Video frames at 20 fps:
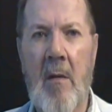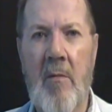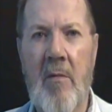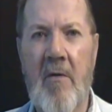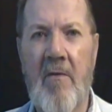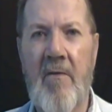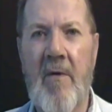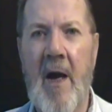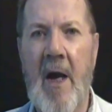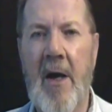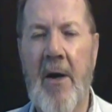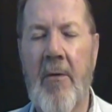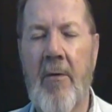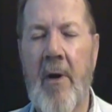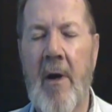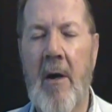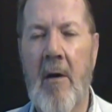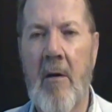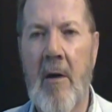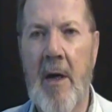provide
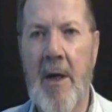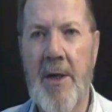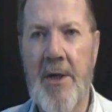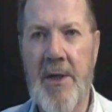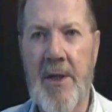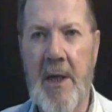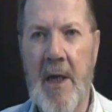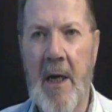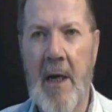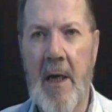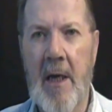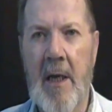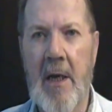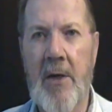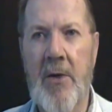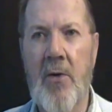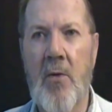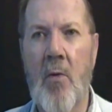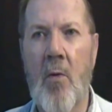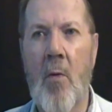greater insight
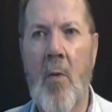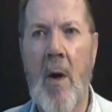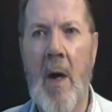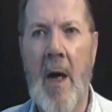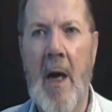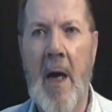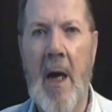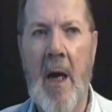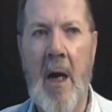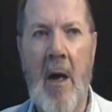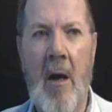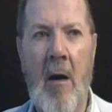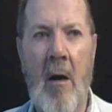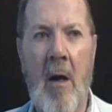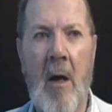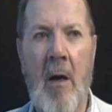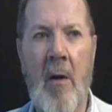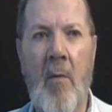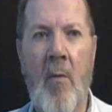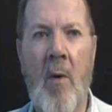into why
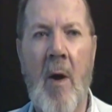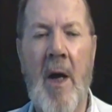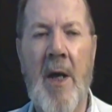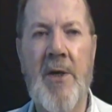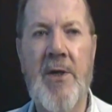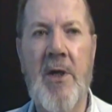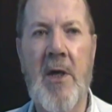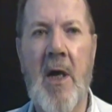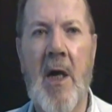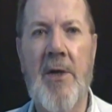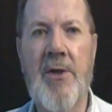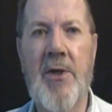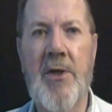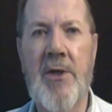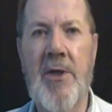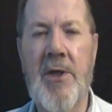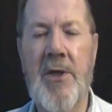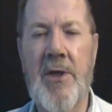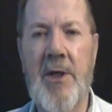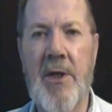our unwise conscious
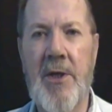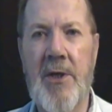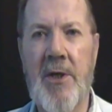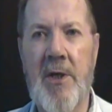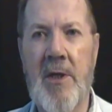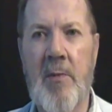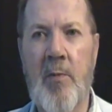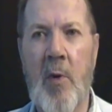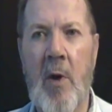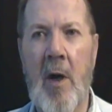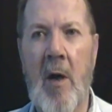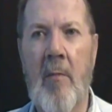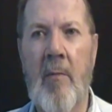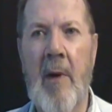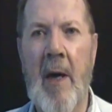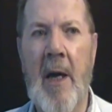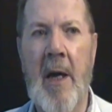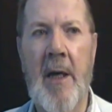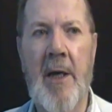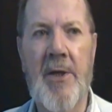decisions bring
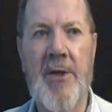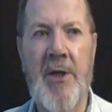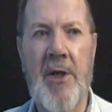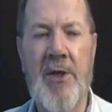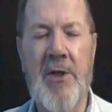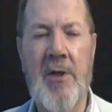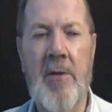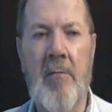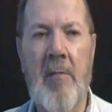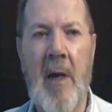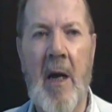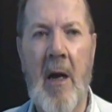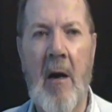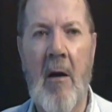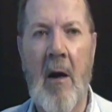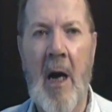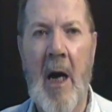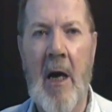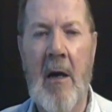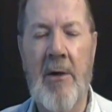about a decision by
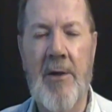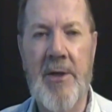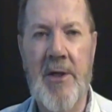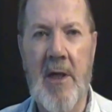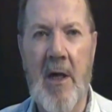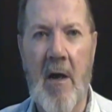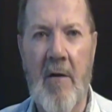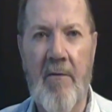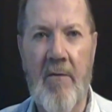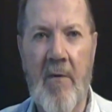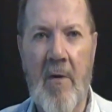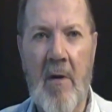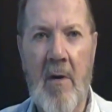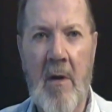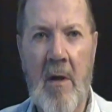our higher self